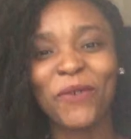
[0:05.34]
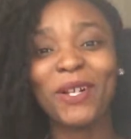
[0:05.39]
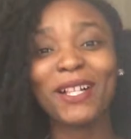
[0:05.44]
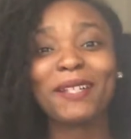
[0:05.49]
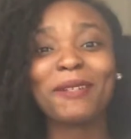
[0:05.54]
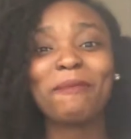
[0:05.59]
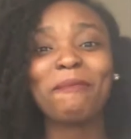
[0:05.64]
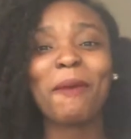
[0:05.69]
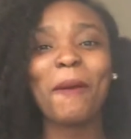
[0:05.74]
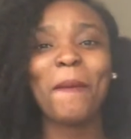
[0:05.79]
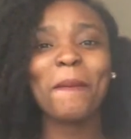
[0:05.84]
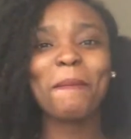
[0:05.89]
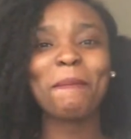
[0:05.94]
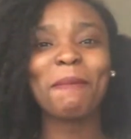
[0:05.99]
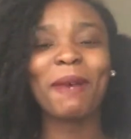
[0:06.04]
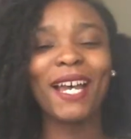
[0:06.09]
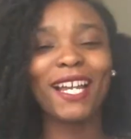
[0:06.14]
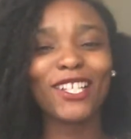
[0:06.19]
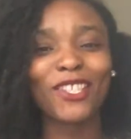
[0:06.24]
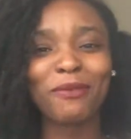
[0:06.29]
welcome
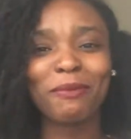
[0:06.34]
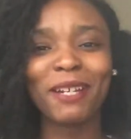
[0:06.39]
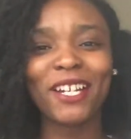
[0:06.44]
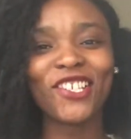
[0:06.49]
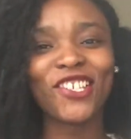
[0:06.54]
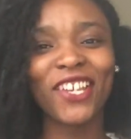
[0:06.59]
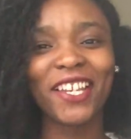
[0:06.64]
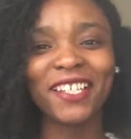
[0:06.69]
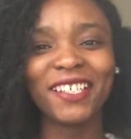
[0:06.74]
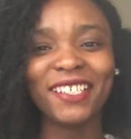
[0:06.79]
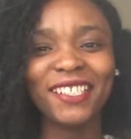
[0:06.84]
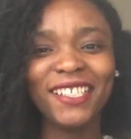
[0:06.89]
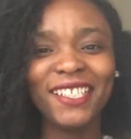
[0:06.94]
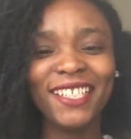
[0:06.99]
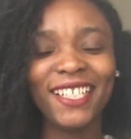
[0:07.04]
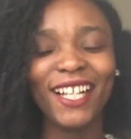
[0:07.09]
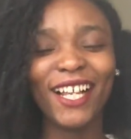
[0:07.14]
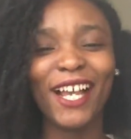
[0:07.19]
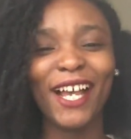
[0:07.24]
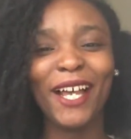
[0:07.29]
back to my
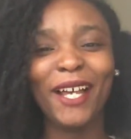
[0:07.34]
channel.